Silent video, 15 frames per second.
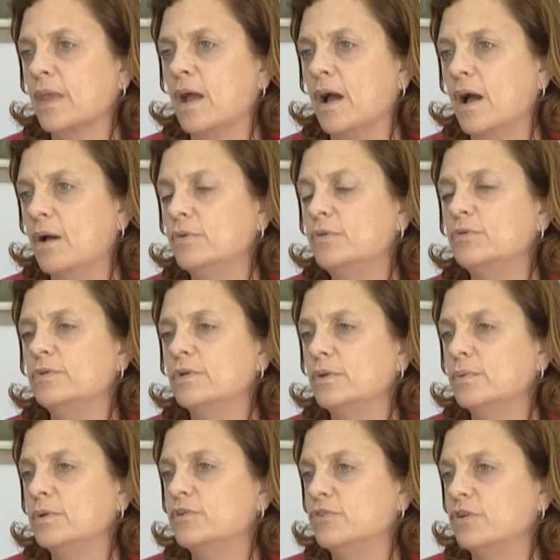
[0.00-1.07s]
how to deal
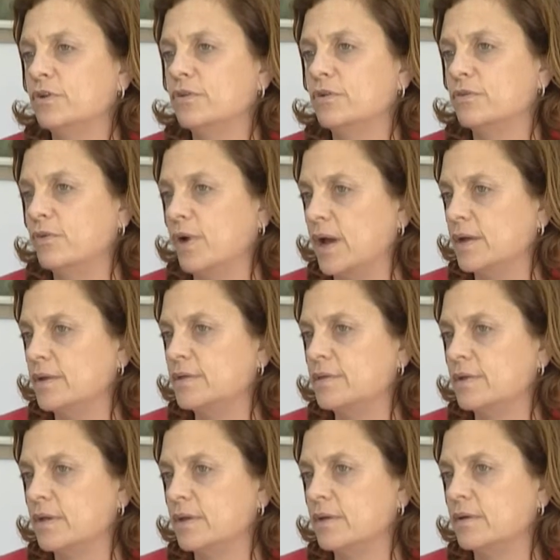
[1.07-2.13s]
with children's
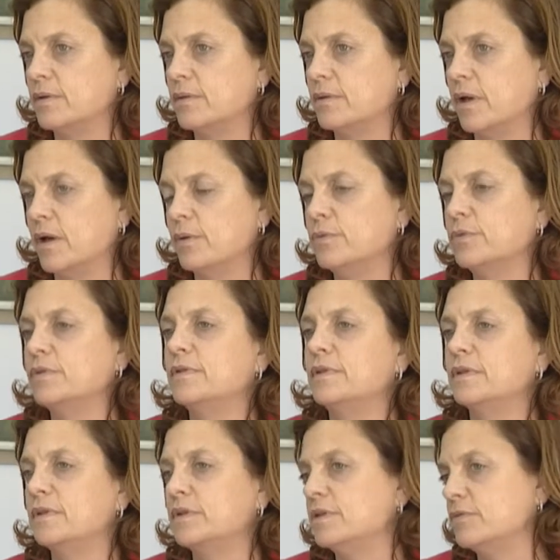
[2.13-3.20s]
rights and how to
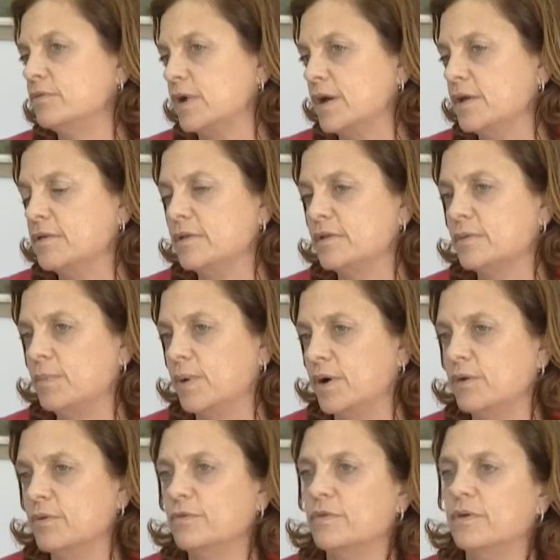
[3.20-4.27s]
see these rights as
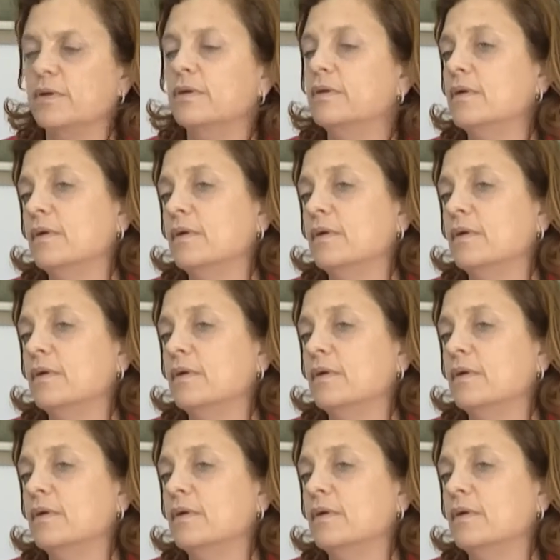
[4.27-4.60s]
part of a